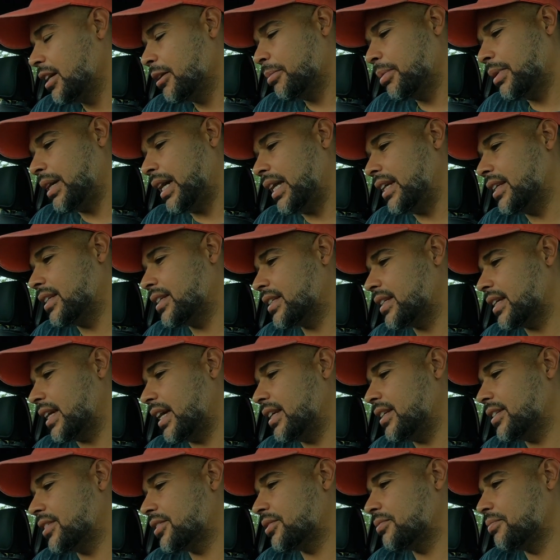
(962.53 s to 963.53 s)
But I just,
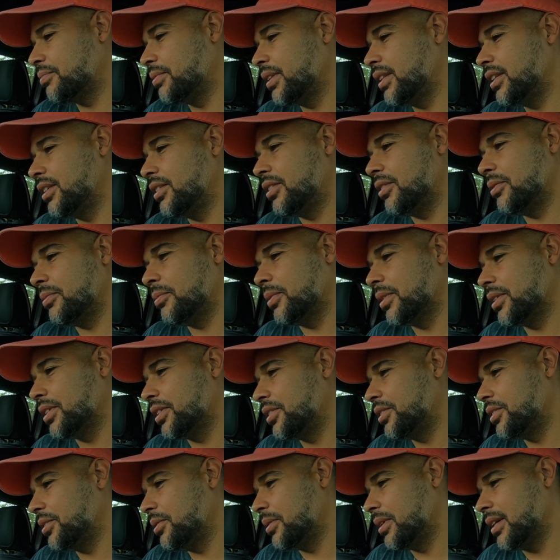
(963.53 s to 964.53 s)
I just really don't want
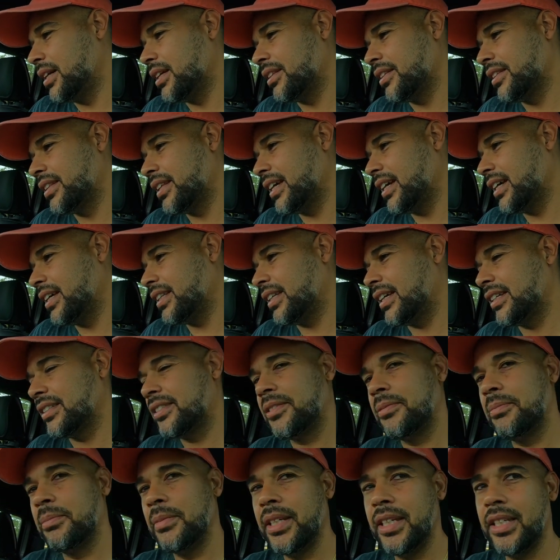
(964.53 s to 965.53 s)
to do all of that. Like
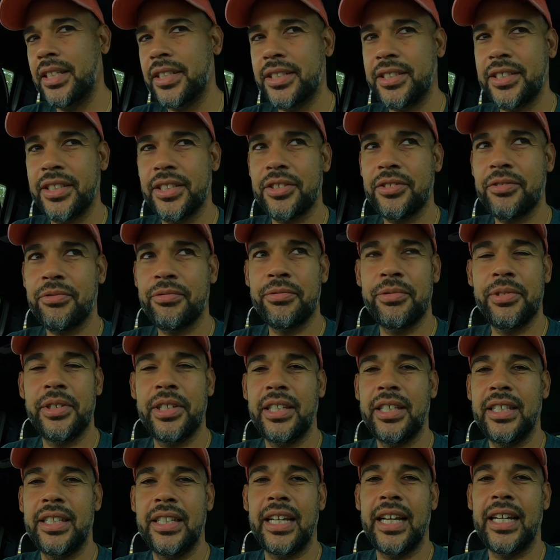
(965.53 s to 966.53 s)
to me, it's just
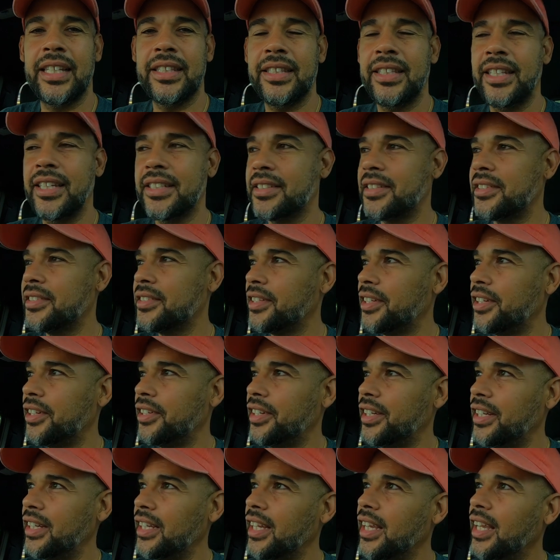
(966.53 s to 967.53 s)
really not
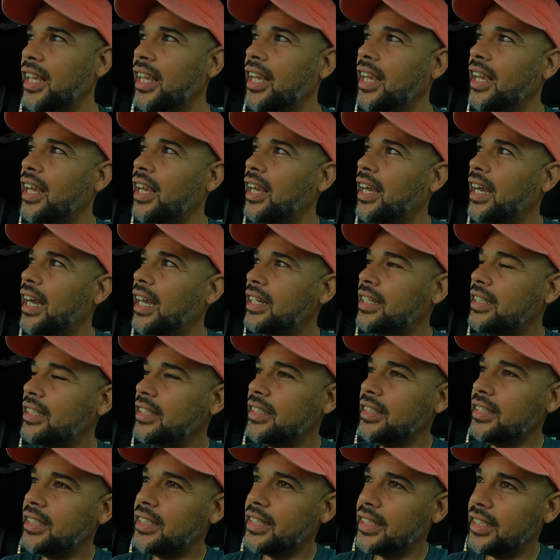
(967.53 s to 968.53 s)
necessary. I
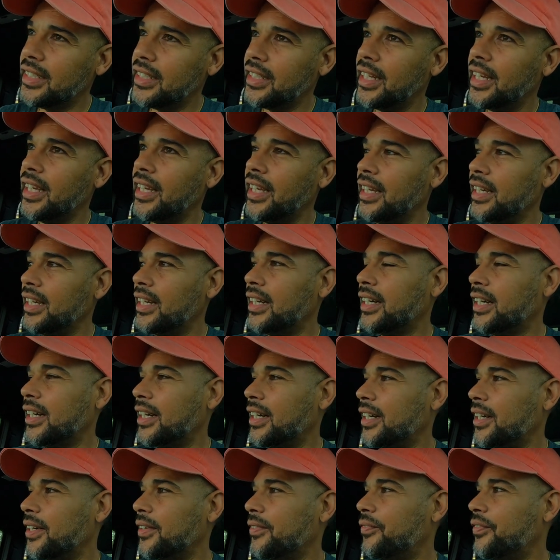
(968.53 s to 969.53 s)
could get a
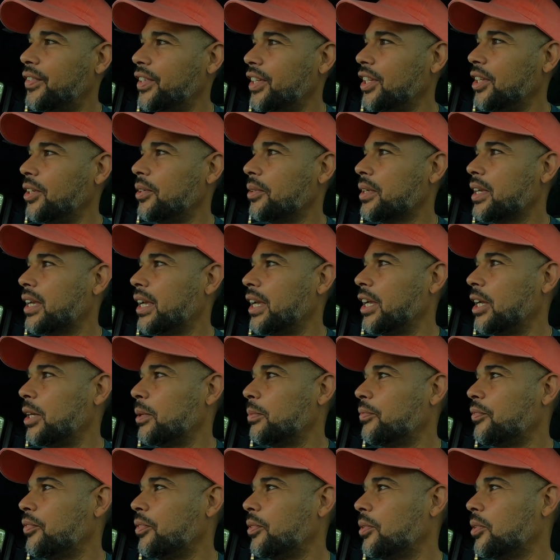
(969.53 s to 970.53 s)
uh, video
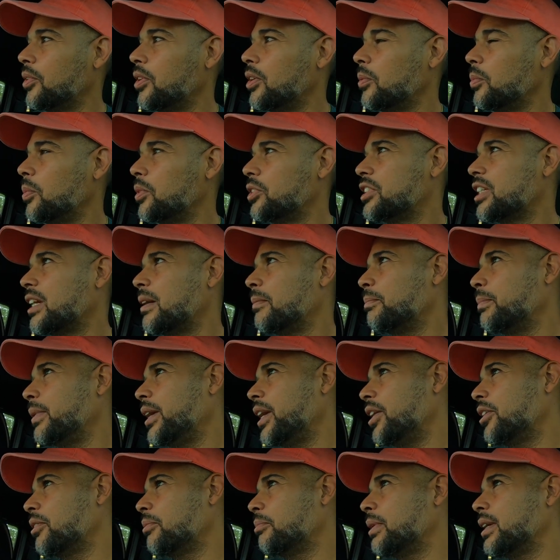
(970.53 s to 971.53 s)
cam for it, which I
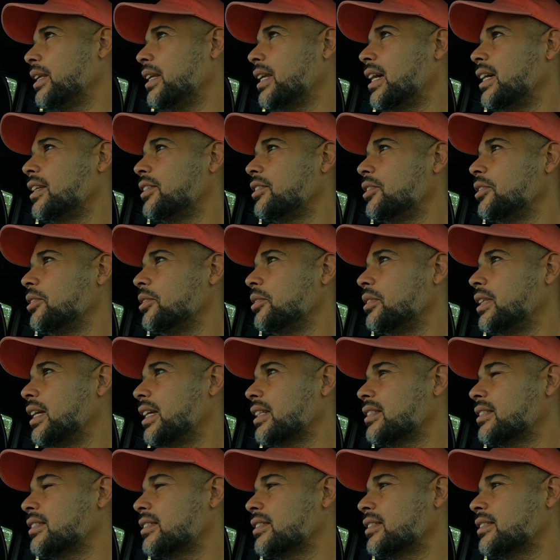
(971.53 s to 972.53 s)
may or may not do.
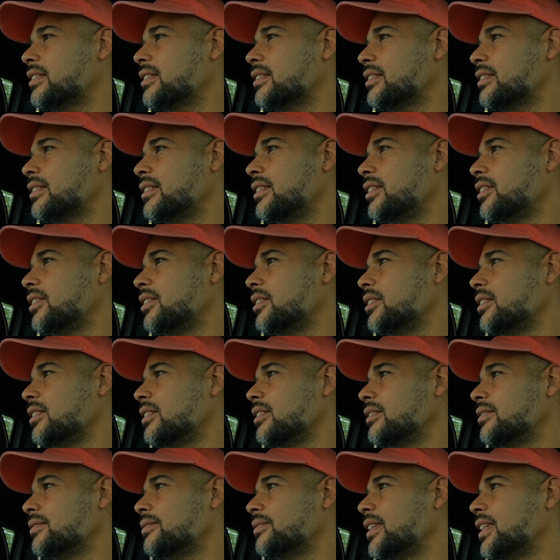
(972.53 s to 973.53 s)
That's
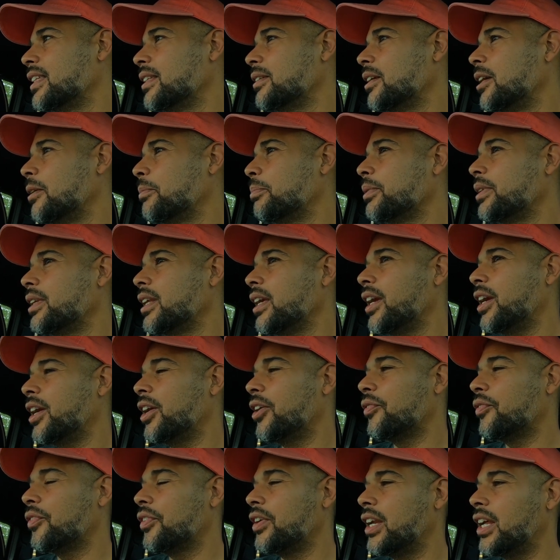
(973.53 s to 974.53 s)
still uh, up in the
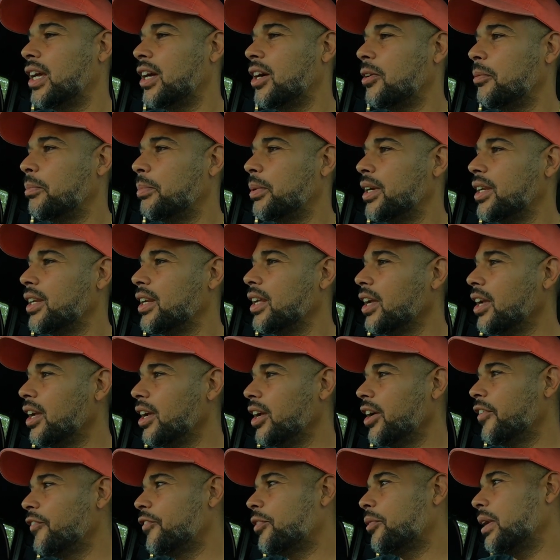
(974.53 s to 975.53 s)
air for now. But
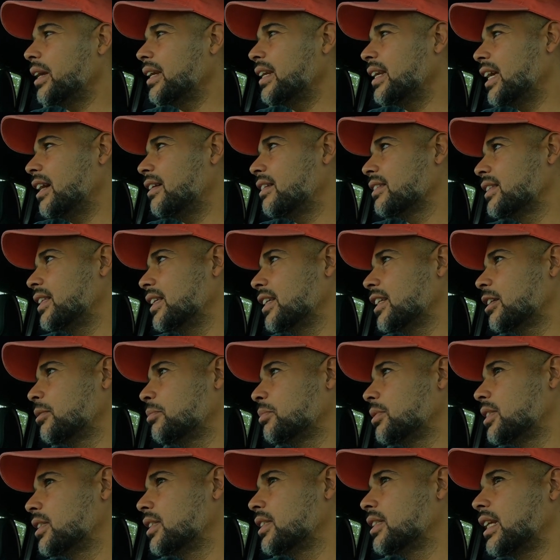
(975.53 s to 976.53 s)
for right now, I think
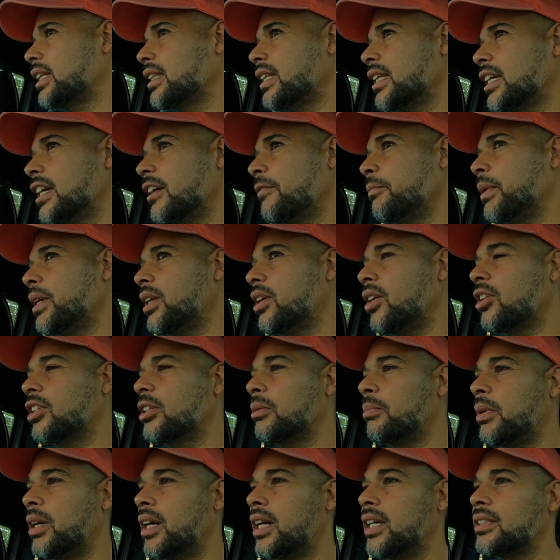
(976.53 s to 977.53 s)
I'm good. I think I made all
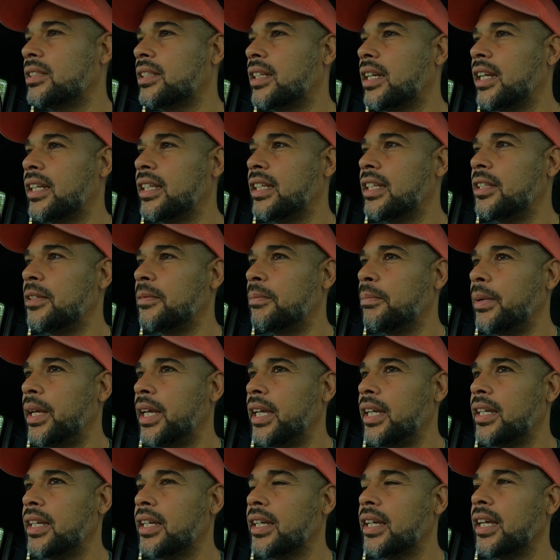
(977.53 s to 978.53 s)
the mods that I need to
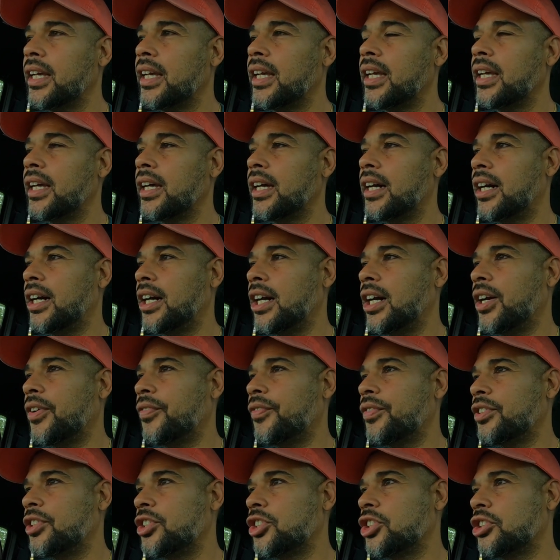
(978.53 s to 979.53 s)
make uh,
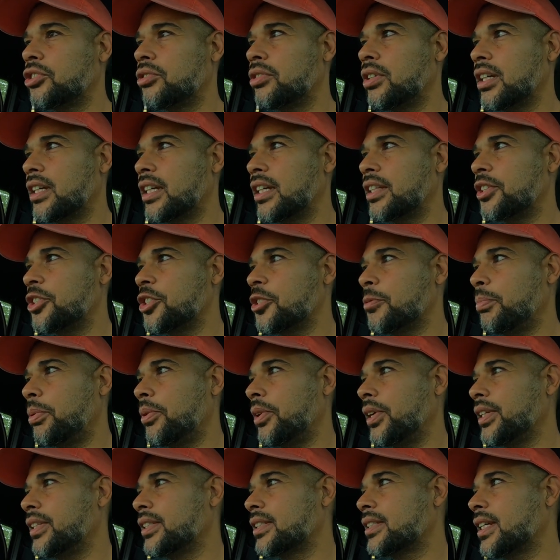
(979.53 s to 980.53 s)
for this truck at this
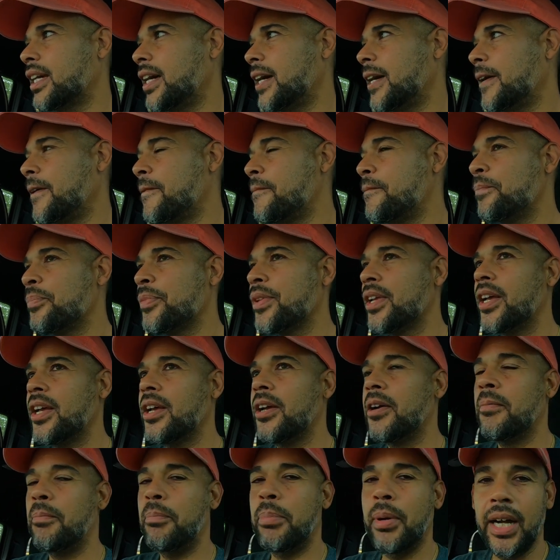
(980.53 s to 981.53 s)
point in time.
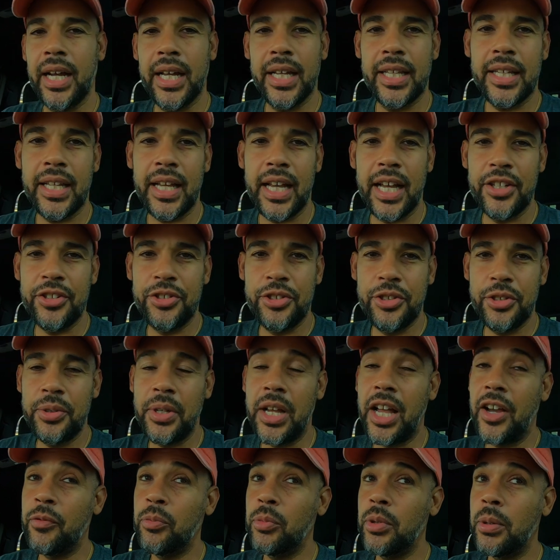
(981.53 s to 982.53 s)
But I do
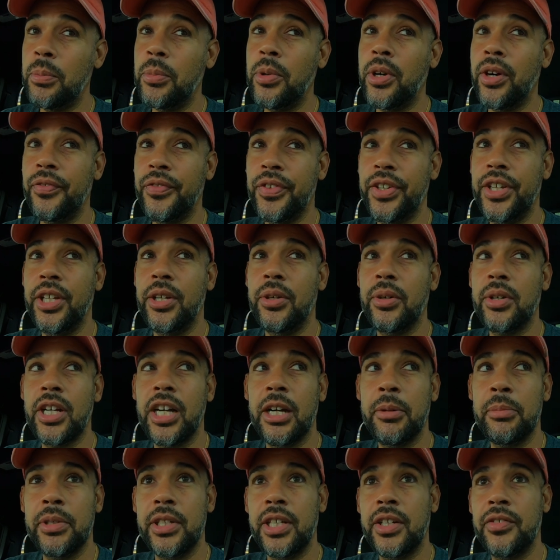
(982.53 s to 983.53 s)
have one more video
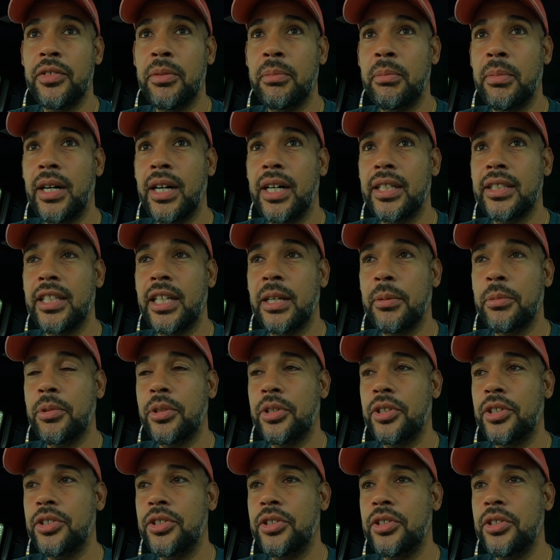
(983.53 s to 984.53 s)
coming of a mod that I'm
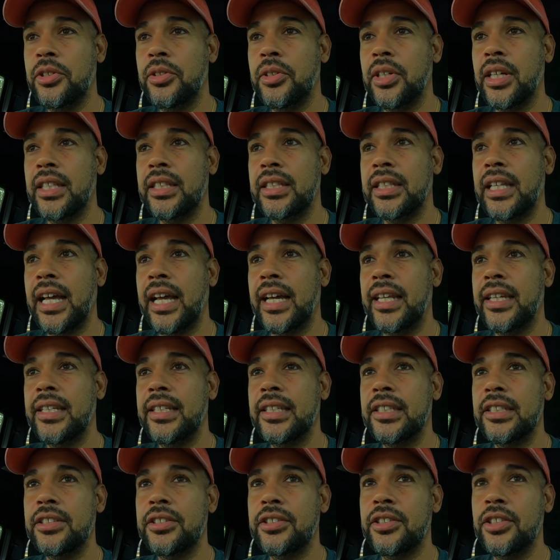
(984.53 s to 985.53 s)
going to do, and that
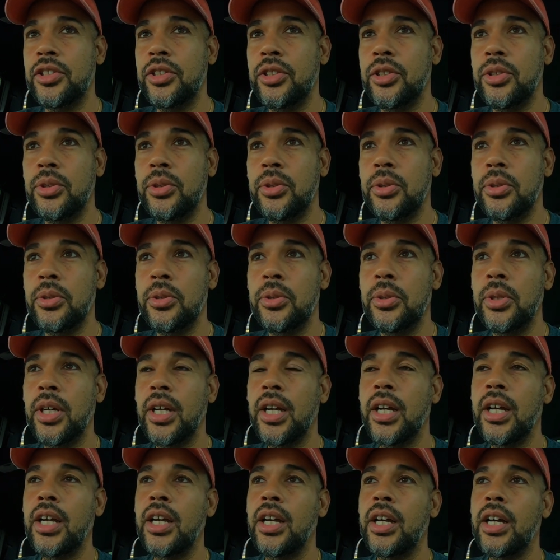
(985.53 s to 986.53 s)
is the new.
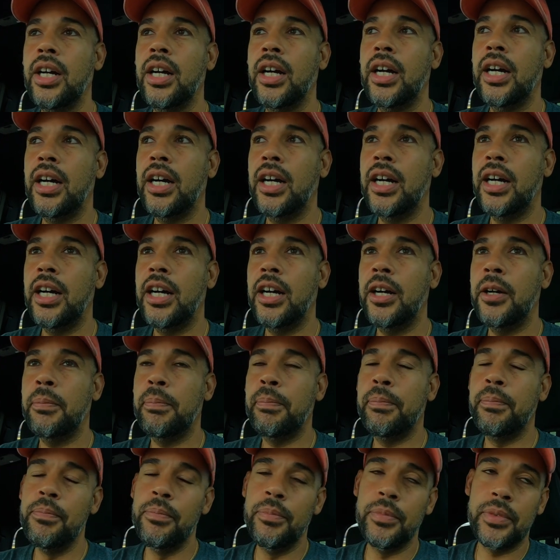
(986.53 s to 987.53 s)
Uh,
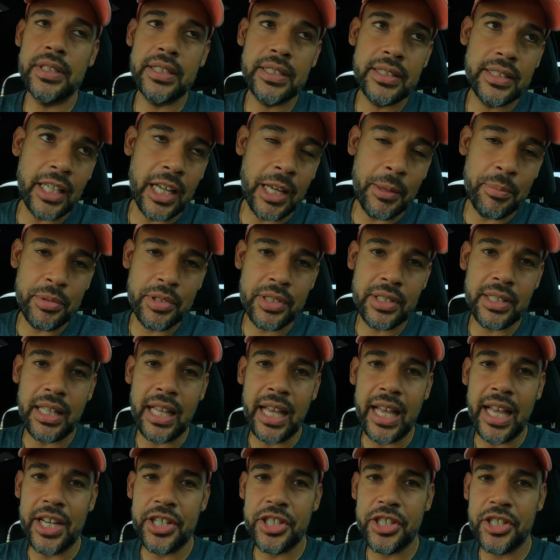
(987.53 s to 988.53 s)
step
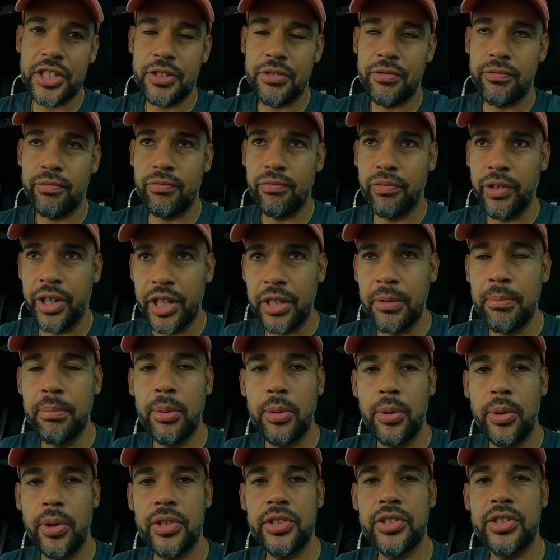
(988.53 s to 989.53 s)
slash running
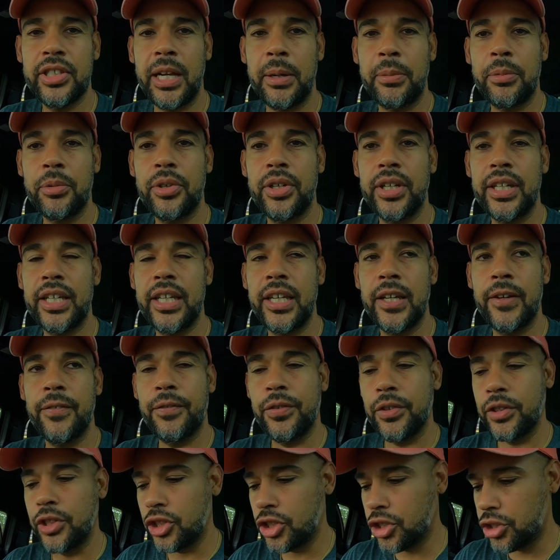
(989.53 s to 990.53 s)
boards that I'm going to get
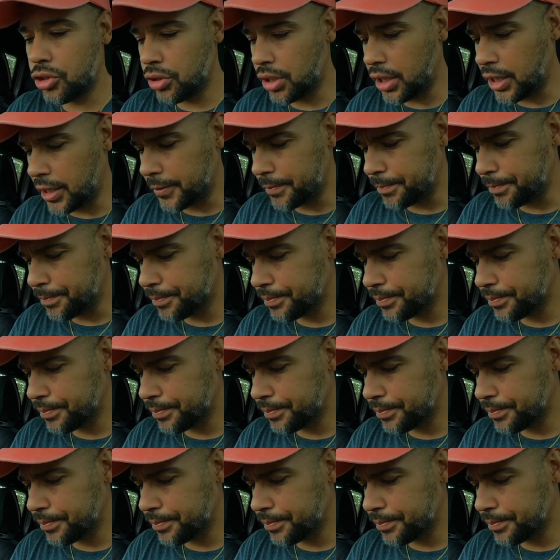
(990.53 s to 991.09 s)
for this truck.